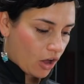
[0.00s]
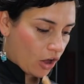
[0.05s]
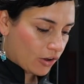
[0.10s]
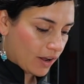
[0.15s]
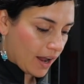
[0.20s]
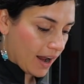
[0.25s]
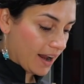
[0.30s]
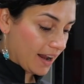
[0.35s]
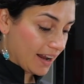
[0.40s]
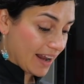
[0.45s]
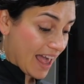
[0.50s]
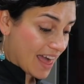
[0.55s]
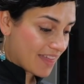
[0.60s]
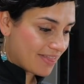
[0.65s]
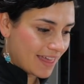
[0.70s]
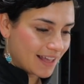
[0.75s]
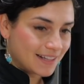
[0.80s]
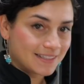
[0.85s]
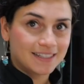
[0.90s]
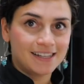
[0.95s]
Okay,
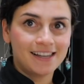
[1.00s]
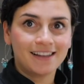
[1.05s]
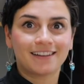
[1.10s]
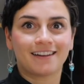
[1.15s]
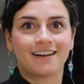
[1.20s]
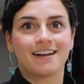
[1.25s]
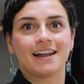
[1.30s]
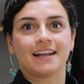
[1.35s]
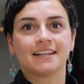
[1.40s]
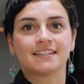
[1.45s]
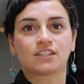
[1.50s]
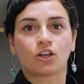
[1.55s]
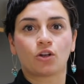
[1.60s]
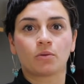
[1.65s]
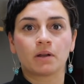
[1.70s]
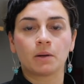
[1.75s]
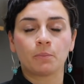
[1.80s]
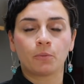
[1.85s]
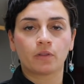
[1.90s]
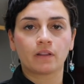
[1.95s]
and that's it, guys. So I'm
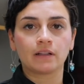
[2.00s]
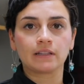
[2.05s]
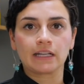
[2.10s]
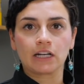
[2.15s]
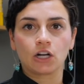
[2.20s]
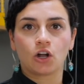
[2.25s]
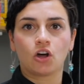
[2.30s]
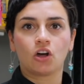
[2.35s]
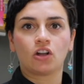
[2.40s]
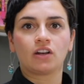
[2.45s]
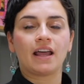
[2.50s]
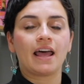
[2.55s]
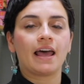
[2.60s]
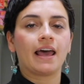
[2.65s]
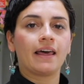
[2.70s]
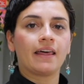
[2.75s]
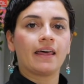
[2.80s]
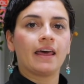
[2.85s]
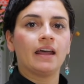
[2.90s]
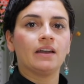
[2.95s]
going to put the lid on
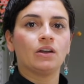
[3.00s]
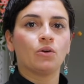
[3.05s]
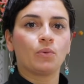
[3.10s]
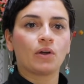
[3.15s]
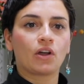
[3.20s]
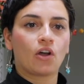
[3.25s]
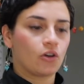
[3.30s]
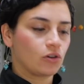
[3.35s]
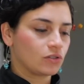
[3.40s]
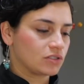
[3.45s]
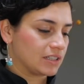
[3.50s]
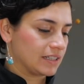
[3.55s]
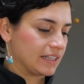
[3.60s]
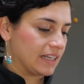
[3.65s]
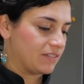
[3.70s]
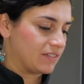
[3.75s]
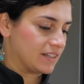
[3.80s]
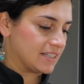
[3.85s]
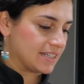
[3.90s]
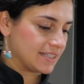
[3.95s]
and we're going to
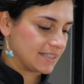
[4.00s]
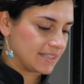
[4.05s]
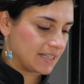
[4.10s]
leave it to